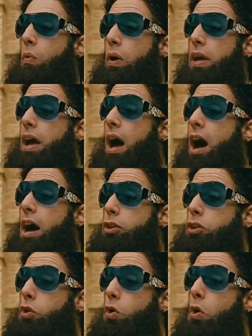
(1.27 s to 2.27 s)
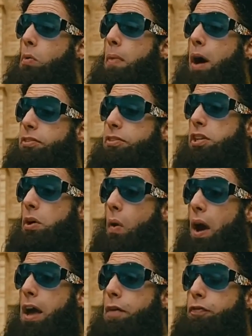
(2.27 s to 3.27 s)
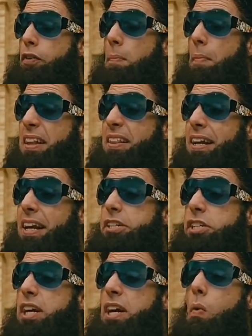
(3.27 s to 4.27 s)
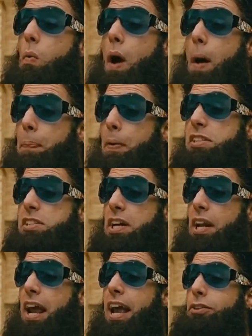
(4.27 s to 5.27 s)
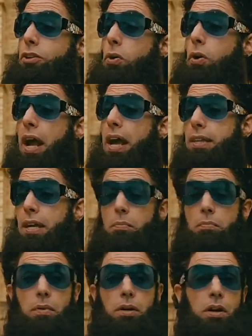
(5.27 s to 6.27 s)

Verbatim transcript: we are two months away from enriching weapons-grade uranium